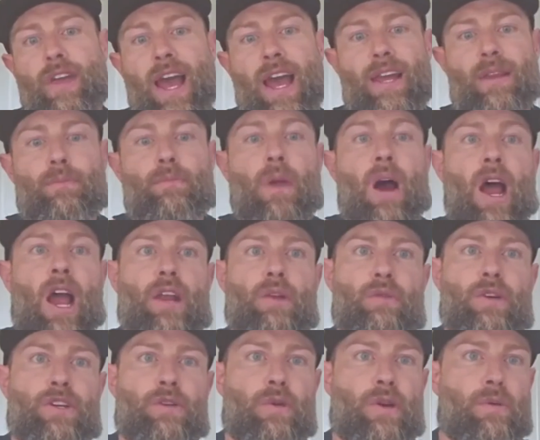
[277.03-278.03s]
that in mind,
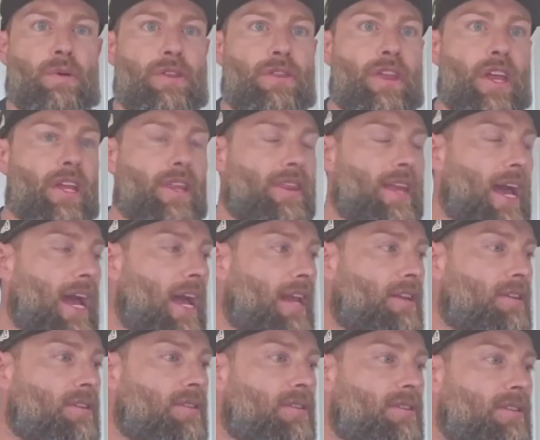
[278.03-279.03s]
we would think that